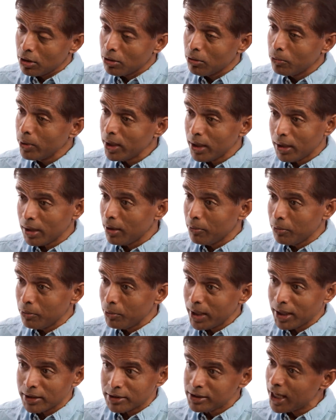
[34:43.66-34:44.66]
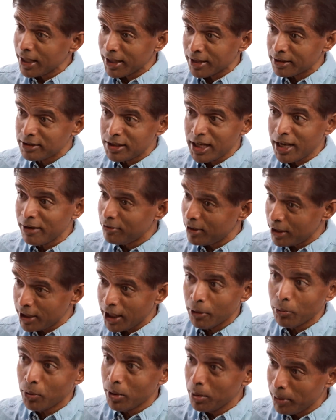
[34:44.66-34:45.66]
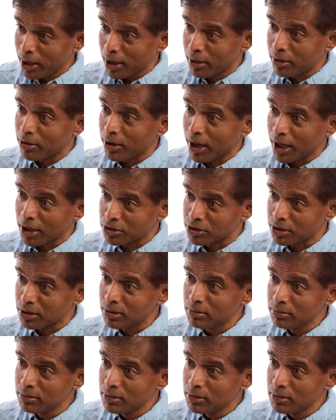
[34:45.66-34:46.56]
So we we can say that safely. There will be a correction.